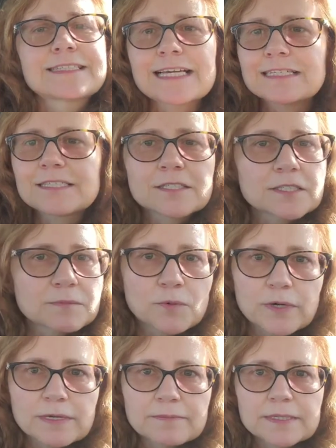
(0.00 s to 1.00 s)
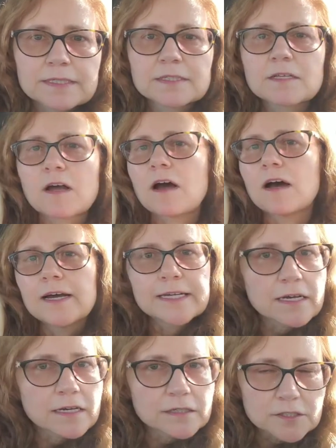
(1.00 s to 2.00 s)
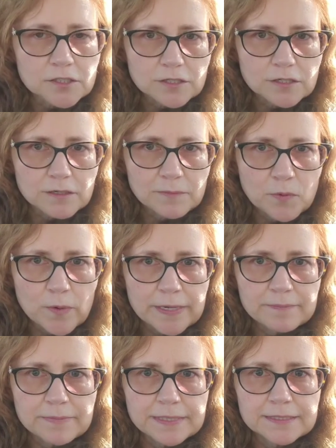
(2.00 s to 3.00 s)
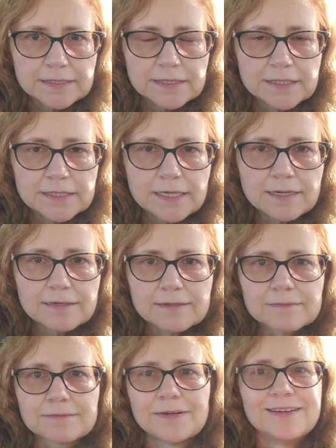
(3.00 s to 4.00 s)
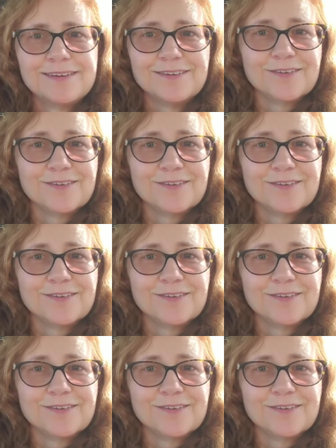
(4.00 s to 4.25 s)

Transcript: dentist appointments, eye doctor appointments, um,